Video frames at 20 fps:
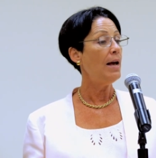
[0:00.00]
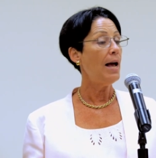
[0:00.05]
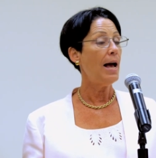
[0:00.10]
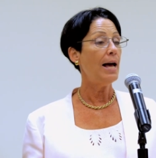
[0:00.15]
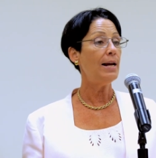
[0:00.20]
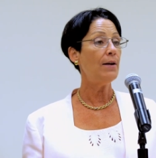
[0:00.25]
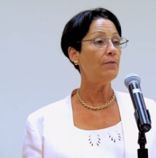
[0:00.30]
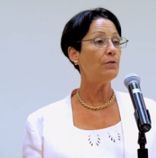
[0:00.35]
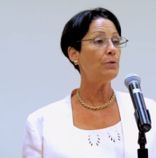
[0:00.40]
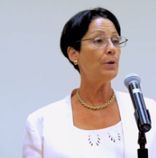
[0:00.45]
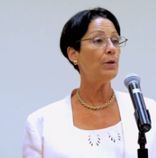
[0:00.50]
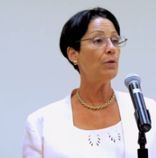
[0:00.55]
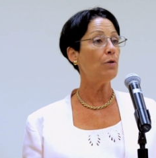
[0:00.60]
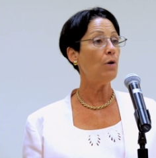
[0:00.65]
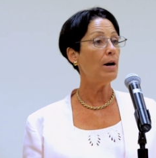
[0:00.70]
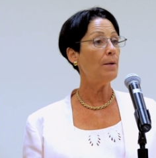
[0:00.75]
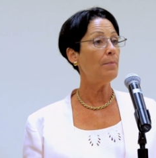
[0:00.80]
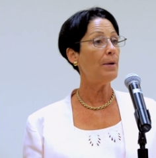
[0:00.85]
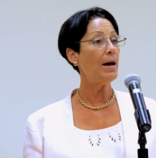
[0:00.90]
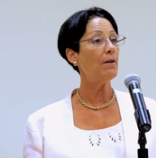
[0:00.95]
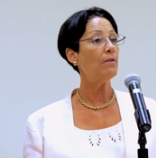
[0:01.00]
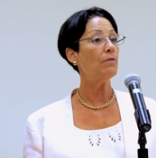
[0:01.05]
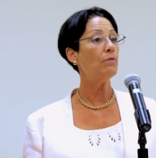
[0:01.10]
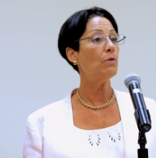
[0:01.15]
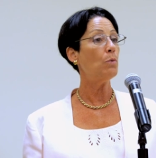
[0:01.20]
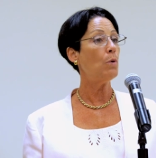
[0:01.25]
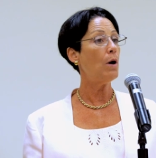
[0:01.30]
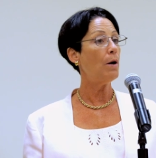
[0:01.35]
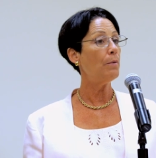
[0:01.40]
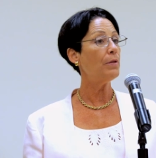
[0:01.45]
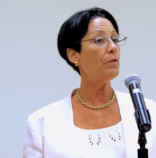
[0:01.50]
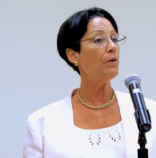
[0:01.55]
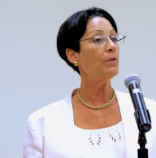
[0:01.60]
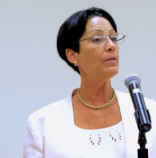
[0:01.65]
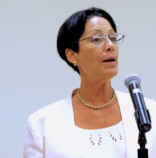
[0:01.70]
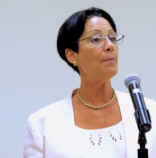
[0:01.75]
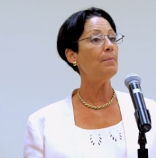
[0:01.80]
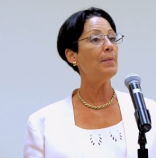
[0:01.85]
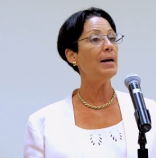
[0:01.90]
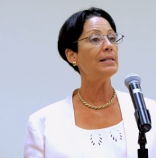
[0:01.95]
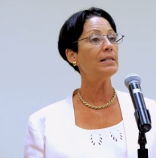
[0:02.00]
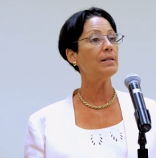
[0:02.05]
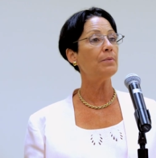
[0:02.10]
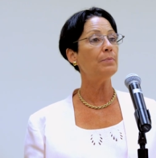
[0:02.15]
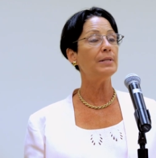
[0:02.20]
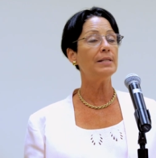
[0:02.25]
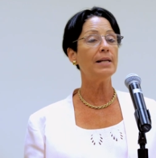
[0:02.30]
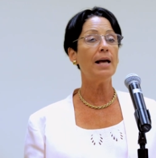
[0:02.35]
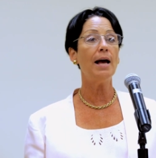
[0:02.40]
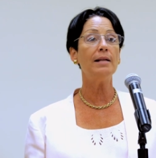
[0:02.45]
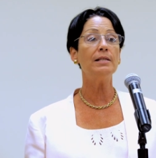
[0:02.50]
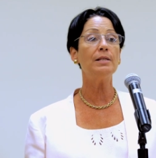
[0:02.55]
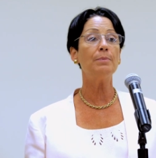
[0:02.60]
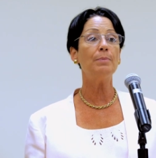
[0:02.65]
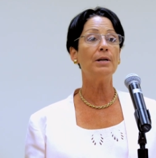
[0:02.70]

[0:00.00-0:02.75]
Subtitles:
And after we thought about it for a while, we thought that made some sense,